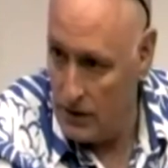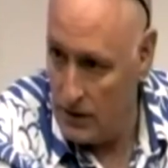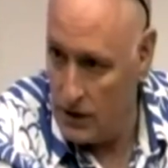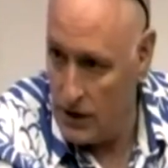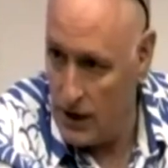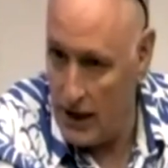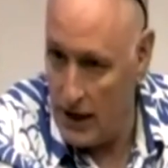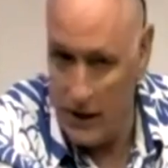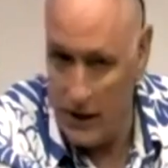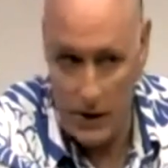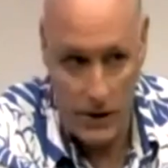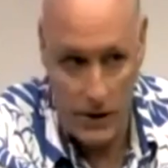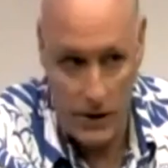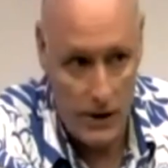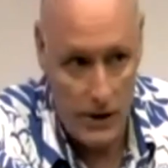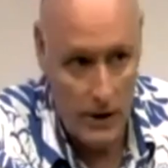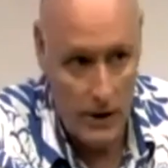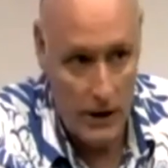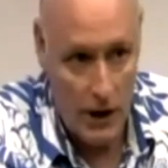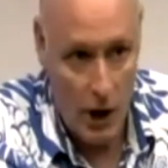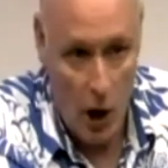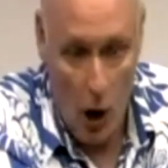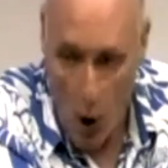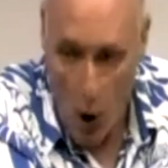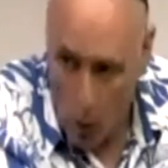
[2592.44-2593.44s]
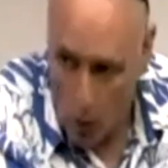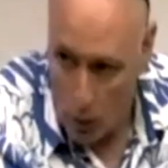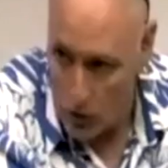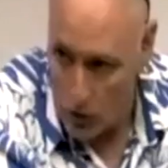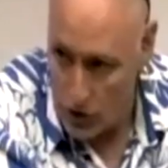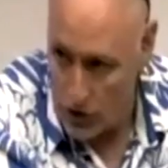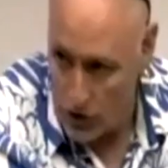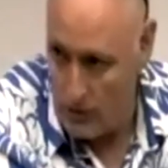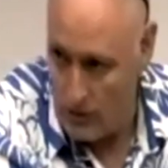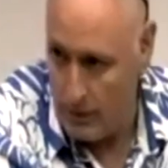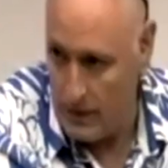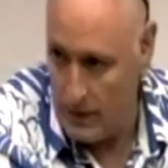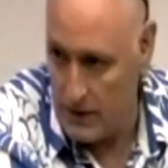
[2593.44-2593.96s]
change in the
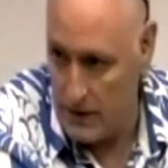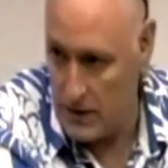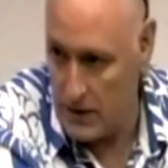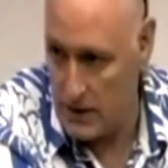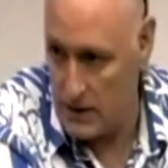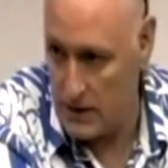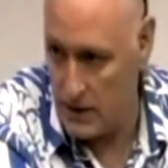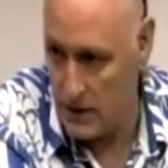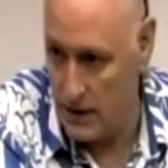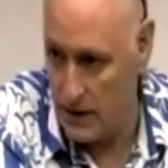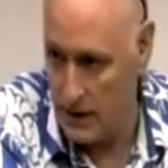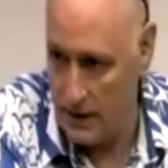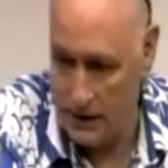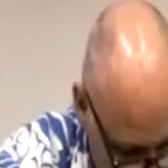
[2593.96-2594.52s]
ownership in society.